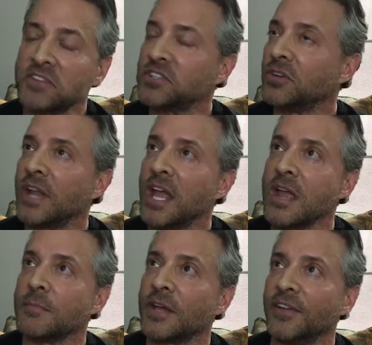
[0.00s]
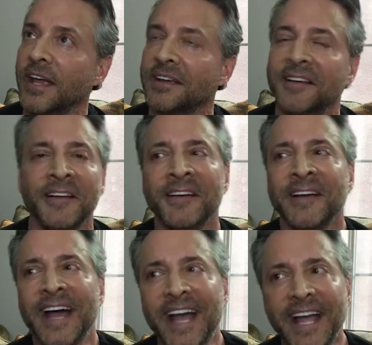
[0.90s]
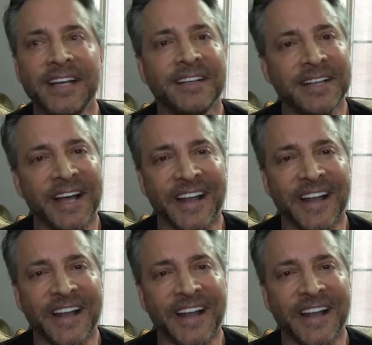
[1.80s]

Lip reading: That's a new name, I think. Hey,